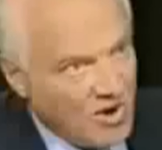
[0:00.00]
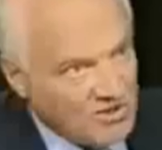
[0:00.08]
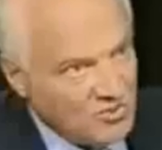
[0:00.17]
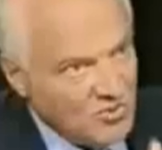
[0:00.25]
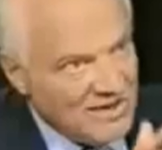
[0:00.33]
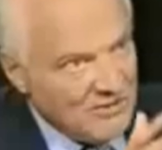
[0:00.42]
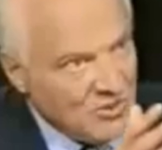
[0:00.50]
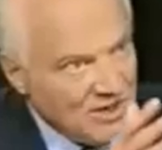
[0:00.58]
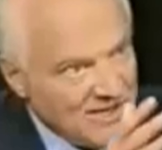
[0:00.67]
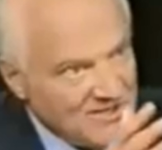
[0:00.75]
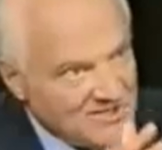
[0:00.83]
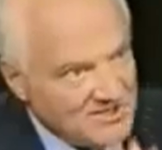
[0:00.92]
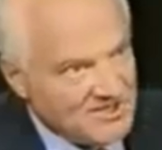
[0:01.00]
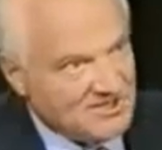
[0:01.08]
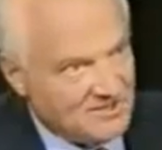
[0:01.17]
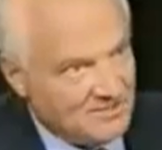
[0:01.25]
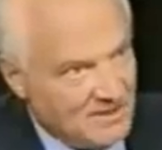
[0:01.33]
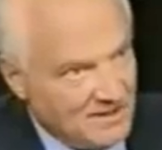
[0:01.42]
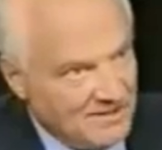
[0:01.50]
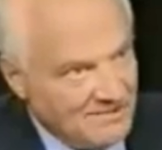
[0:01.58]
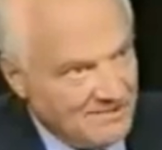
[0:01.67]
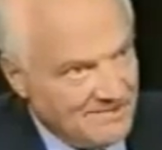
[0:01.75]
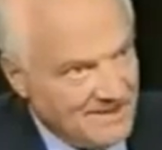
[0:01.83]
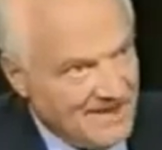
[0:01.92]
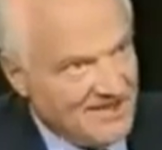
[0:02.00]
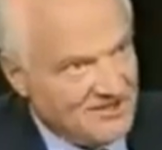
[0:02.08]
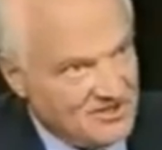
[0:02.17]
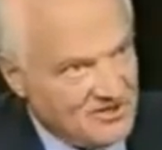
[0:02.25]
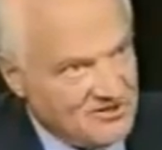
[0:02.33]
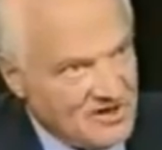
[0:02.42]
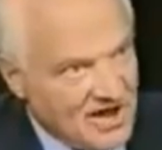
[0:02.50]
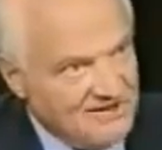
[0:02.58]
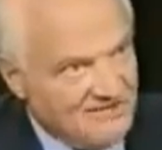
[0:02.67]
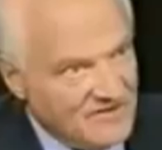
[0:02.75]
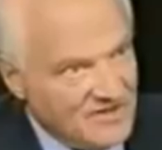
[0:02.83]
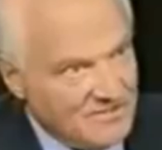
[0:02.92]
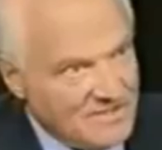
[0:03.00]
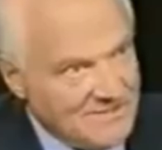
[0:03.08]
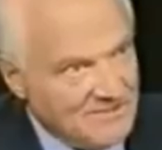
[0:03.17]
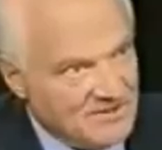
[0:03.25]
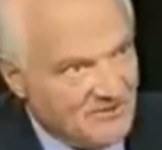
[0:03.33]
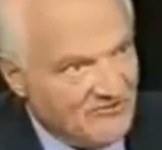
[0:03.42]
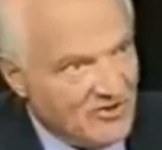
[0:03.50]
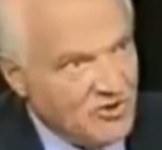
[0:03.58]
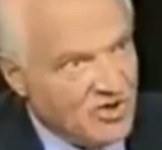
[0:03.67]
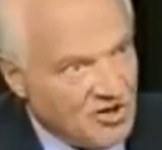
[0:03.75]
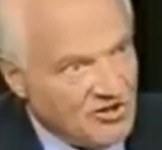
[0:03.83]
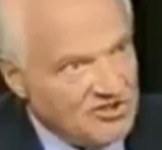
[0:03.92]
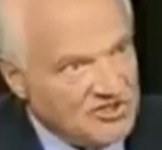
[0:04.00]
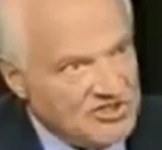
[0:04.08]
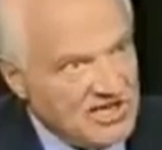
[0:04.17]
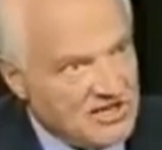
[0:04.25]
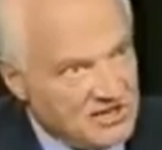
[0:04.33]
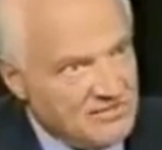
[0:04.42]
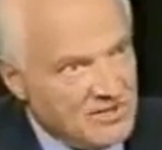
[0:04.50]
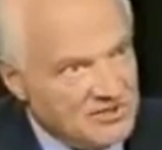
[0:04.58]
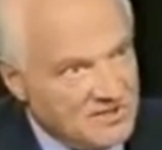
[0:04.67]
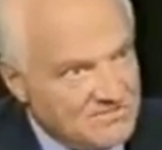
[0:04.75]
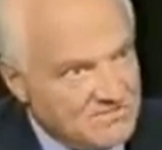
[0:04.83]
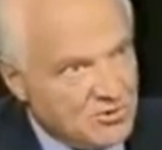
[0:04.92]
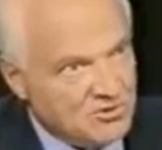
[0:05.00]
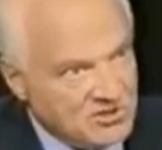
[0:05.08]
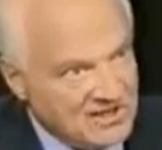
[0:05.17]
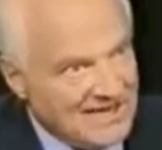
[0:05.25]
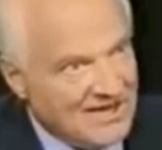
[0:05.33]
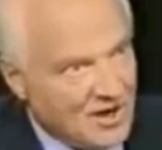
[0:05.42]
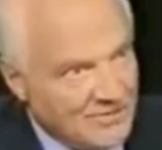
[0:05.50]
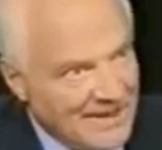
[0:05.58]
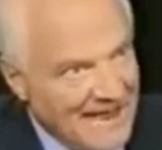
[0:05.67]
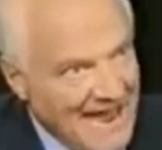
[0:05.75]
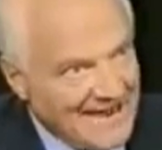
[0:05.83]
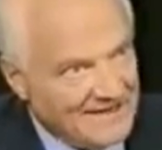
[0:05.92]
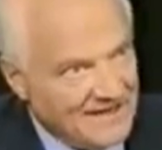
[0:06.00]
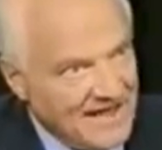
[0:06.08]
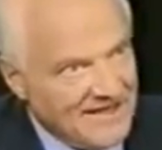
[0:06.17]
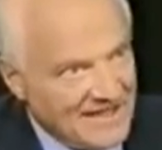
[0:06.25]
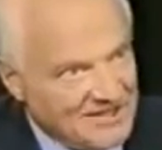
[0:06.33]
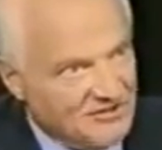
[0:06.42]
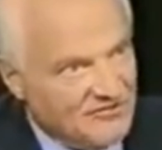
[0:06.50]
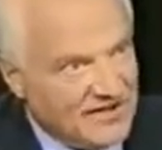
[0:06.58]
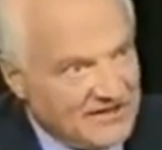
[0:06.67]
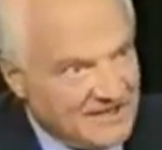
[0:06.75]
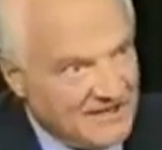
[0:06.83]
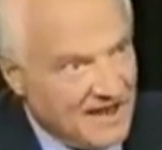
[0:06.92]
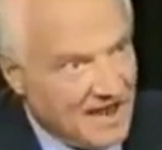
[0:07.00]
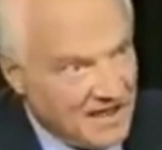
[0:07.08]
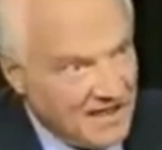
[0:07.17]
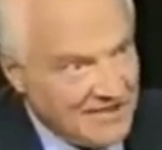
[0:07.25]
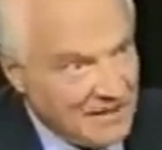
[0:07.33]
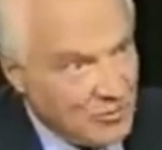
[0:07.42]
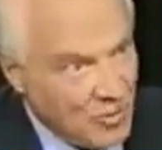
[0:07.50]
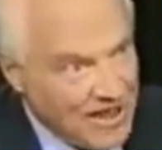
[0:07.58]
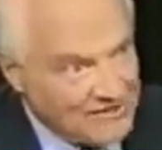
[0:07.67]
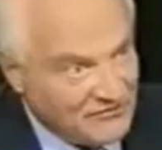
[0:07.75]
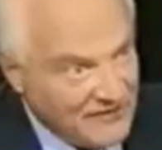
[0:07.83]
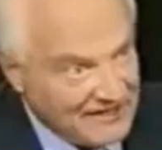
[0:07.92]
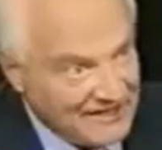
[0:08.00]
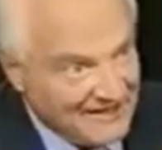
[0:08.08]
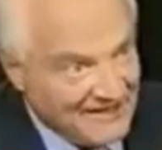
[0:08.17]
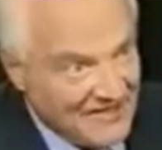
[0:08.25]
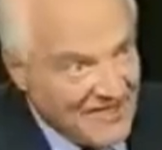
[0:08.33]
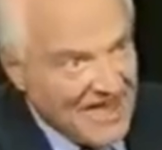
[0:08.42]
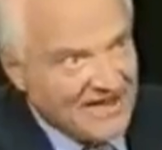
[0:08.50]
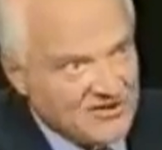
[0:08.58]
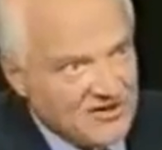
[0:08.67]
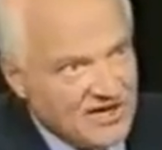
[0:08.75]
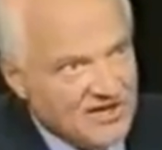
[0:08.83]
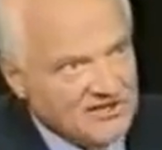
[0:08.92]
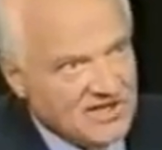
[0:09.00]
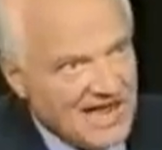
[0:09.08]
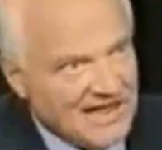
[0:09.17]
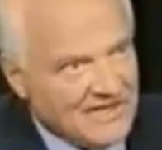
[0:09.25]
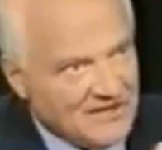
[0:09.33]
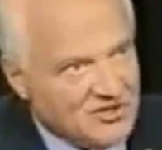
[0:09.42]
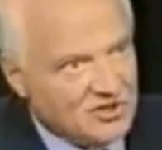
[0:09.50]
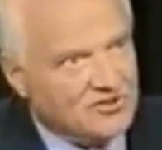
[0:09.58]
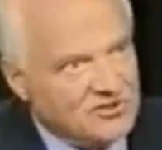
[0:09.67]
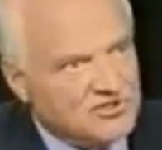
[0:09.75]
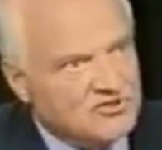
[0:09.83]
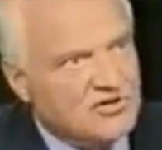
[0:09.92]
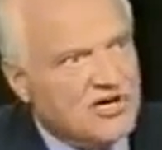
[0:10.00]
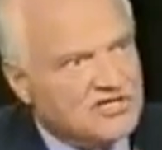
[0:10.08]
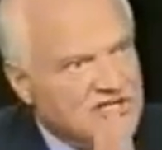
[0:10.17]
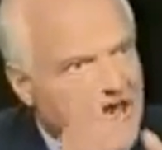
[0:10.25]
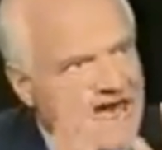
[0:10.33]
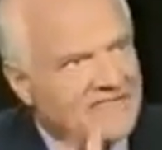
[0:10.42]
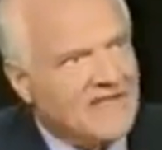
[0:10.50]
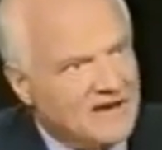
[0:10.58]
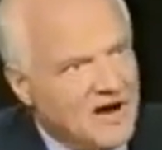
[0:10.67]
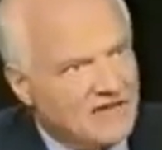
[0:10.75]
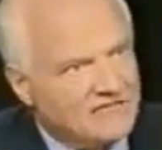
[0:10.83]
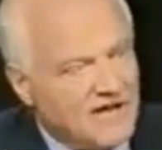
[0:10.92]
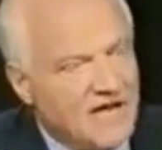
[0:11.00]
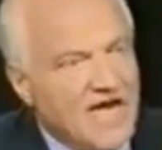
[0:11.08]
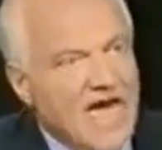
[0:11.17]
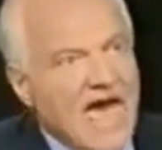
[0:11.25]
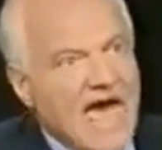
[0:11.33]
What we will insist upon is the right for the people to vote on the single most important economic act that has affected their careers and their children's careers and thereafter.